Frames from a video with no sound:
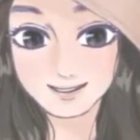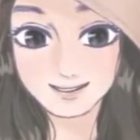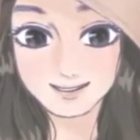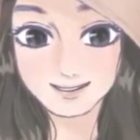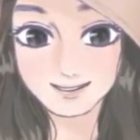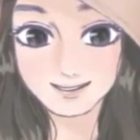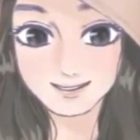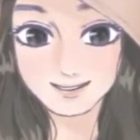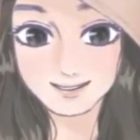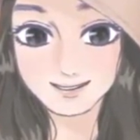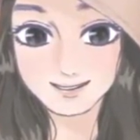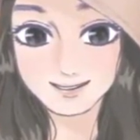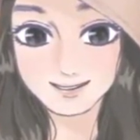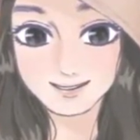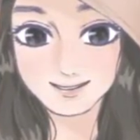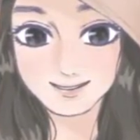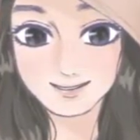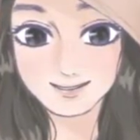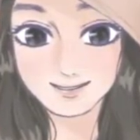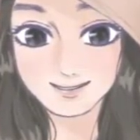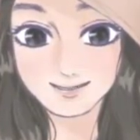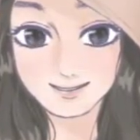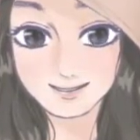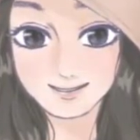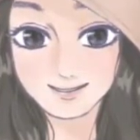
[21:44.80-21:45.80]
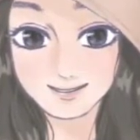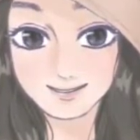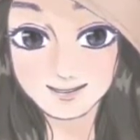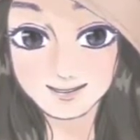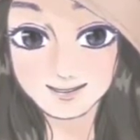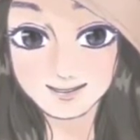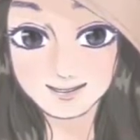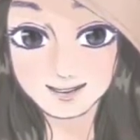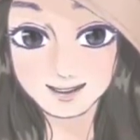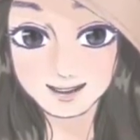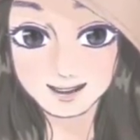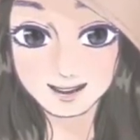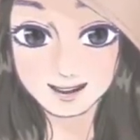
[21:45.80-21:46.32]

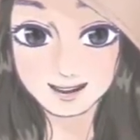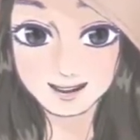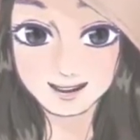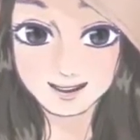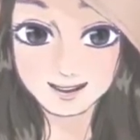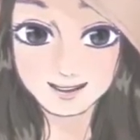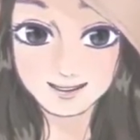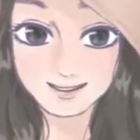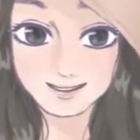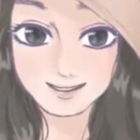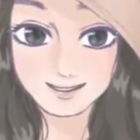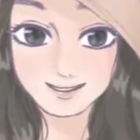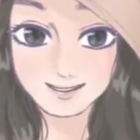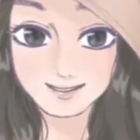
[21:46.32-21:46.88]
(no one is talking)